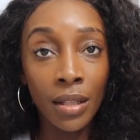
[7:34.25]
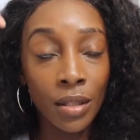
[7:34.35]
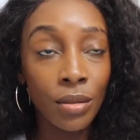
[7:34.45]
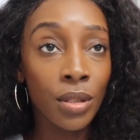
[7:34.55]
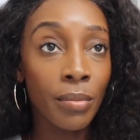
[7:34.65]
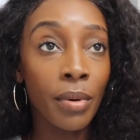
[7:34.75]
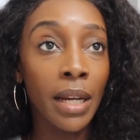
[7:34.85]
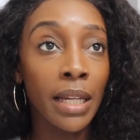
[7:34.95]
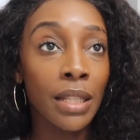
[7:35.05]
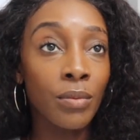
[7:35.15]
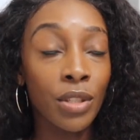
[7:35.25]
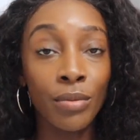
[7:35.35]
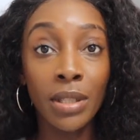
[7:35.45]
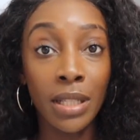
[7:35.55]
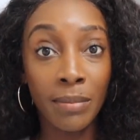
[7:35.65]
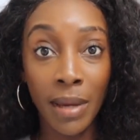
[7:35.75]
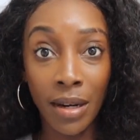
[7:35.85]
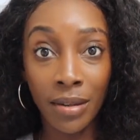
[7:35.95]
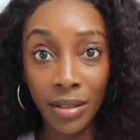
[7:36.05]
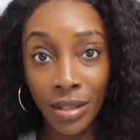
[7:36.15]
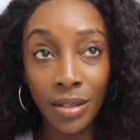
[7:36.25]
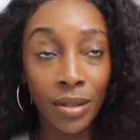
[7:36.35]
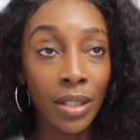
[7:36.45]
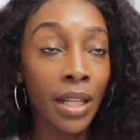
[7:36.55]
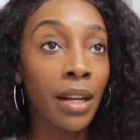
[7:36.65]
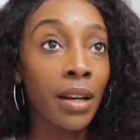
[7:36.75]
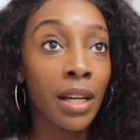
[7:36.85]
to two little braids, which really doesn't matter because this is curly hair.